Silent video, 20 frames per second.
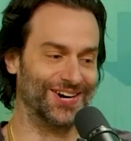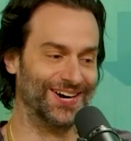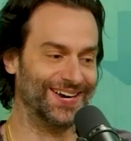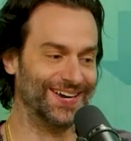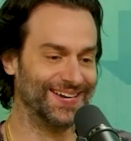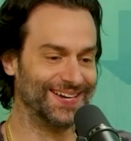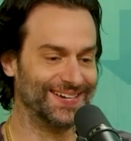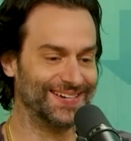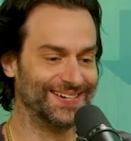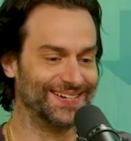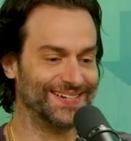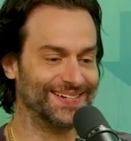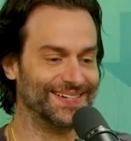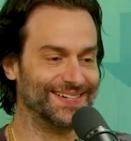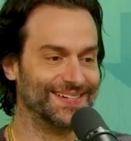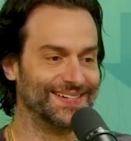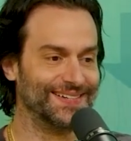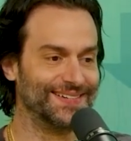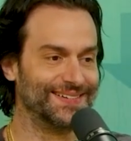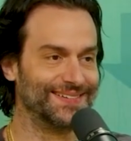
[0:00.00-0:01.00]

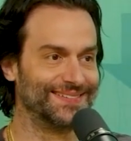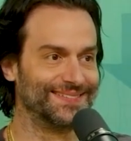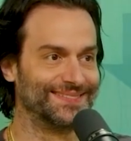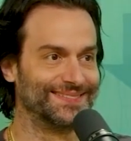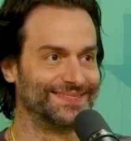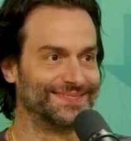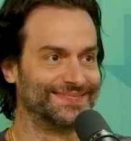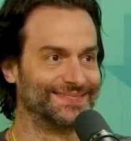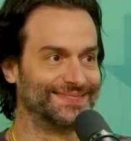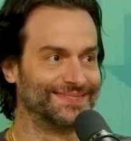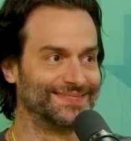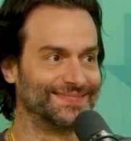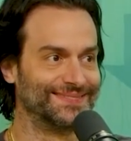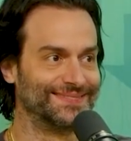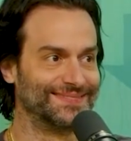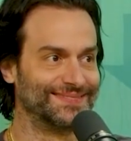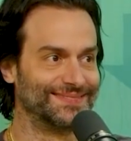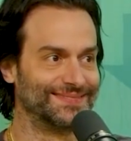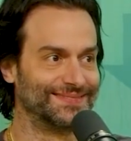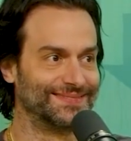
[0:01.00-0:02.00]

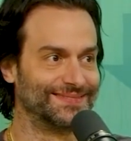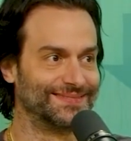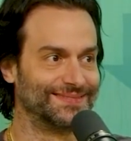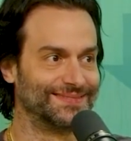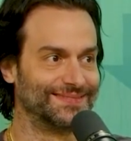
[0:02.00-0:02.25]
(not speaking)